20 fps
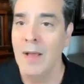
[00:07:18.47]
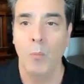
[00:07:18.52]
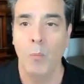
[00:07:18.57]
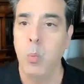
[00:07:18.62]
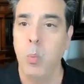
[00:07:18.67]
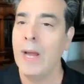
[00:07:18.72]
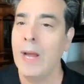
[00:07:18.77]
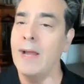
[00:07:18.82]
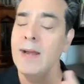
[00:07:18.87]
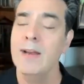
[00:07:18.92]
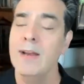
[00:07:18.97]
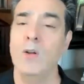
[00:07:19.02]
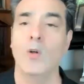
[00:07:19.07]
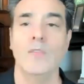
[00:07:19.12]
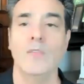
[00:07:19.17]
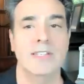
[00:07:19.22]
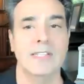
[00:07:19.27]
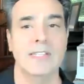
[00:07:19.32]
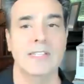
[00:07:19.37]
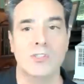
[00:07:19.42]
Where did
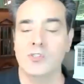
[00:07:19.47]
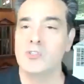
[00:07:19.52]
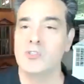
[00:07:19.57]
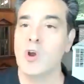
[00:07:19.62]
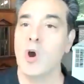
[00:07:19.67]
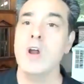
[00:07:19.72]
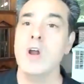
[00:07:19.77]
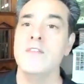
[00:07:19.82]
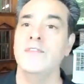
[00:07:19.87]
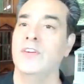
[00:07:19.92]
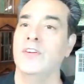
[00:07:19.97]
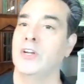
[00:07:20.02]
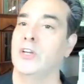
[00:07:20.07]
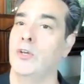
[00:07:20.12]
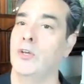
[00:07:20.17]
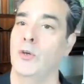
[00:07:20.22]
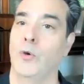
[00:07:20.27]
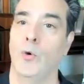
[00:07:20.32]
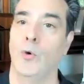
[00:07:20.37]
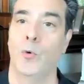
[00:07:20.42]
all this start for
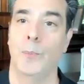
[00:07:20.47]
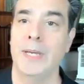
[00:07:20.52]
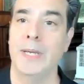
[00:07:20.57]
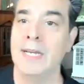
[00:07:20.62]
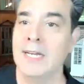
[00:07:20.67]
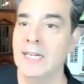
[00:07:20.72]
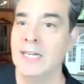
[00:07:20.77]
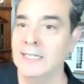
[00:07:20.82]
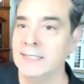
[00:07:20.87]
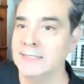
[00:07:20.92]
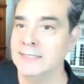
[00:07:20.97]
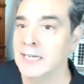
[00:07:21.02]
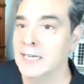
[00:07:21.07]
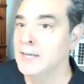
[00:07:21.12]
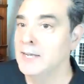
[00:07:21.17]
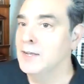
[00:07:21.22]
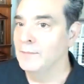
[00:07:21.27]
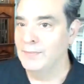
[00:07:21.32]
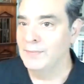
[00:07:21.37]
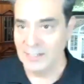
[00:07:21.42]
you? Because
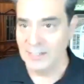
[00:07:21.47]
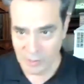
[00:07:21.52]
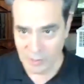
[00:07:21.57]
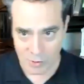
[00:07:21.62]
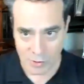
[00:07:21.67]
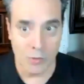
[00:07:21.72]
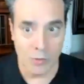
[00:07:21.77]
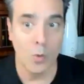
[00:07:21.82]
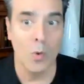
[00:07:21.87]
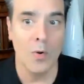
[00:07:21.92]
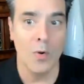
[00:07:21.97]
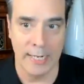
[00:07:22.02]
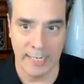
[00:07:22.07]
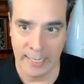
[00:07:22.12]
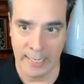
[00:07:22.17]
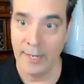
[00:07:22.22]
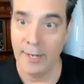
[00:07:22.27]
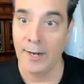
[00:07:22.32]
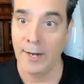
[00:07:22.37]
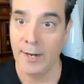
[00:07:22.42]
there's a story
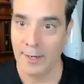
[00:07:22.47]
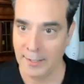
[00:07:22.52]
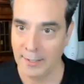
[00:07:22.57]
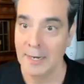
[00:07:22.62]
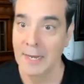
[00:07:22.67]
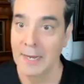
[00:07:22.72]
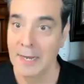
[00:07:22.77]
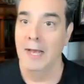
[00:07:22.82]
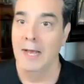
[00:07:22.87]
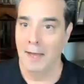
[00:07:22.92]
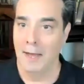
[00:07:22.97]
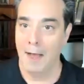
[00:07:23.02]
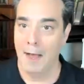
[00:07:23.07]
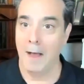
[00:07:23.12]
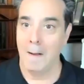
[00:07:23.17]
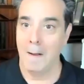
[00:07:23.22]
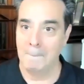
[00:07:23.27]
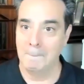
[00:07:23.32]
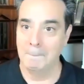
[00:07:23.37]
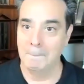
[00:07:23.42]
here.
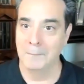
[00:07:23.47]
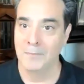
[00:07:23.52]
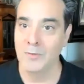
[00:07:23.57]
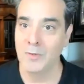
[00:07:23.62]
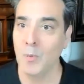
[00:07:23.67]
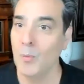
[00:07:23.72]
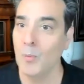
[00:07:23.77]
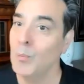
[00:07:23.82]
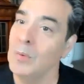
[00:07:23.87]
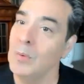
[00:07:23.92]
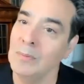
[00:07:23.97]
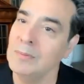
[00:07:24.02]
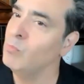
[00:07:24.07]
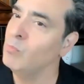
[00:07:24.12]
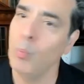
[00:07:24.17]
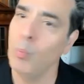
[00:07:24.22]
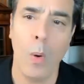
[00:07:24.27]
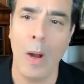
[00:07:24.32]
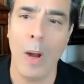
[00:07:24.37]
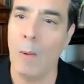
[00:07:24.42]
Um, so,
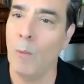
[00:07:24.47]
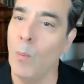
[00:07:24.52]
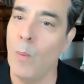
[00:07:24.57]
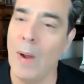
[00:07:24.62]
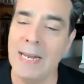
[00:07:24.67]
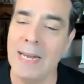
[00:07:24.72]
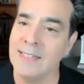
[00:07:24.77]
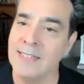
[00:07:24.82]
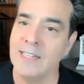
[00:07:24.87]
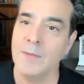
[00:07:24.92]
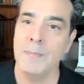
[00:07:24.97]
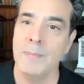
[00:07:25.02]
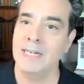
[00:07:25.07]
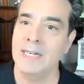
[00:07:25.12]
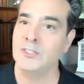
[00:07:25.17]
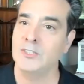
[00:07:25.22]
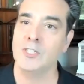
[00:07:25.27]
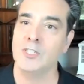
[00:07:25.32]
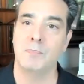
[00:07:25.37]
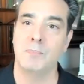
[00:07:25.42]
when did the
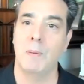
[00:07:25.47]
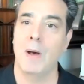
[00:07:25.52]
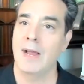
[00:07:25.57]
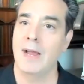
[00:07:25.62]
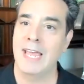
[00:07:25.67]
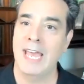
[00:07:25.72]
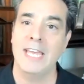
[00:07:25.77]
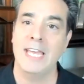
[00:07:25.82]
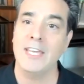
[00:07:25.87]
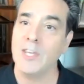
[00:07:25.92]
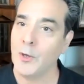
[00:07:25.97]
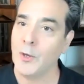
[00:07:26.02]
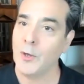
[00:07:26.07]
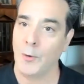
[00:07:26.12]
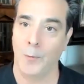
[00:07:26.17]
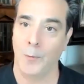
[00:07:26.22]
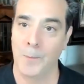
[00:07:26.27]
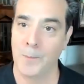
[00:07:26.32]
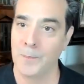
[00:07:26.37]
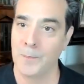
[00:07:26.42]
miniatures bug hit
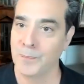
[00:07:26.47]
you?